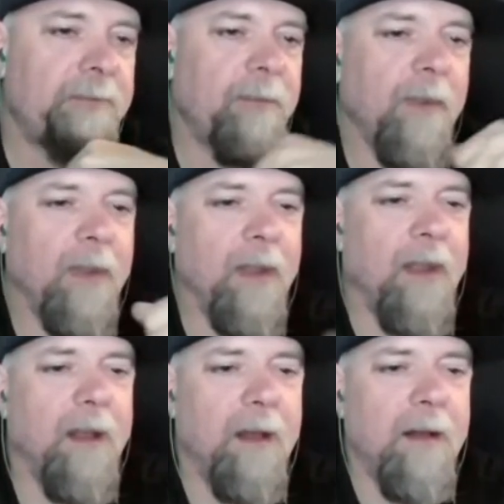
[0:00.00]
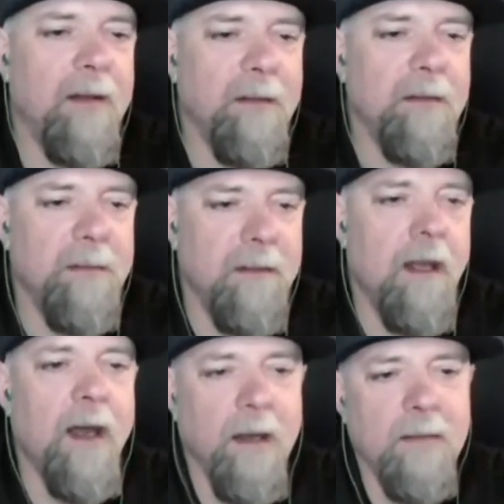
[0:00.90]

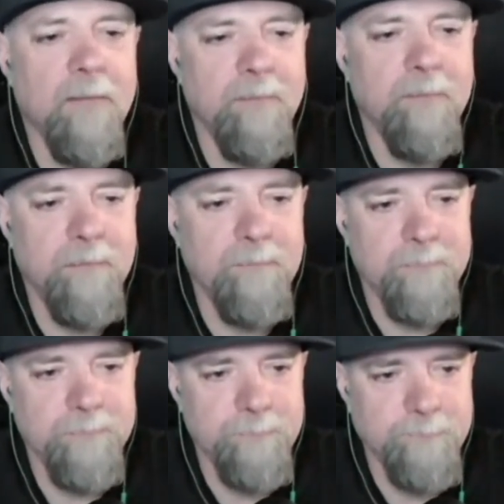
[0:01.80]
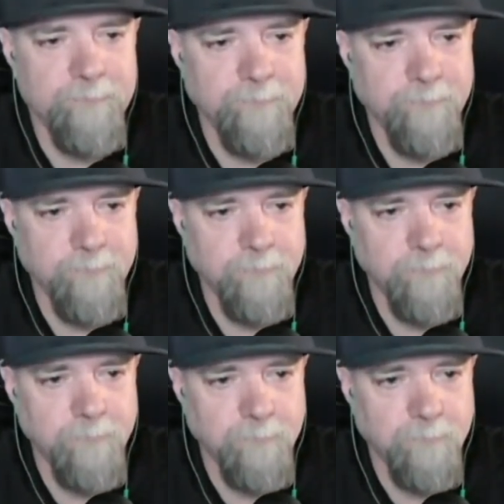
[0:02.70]

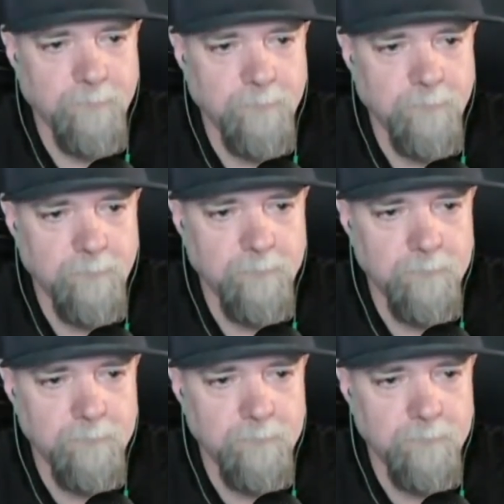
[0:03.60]
The person shown says nothing.